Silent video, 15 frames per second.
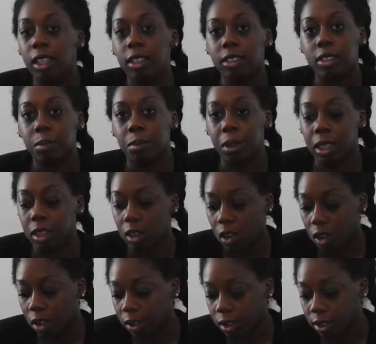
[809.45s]
to make
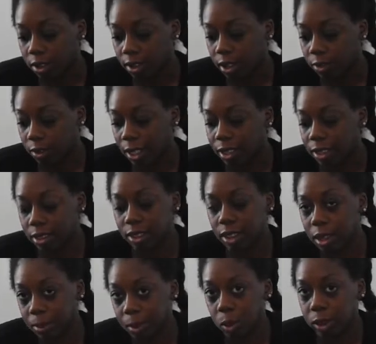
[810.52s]
all the stuff I say
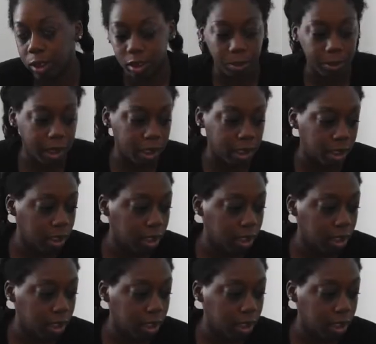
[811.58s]
I'm going to make.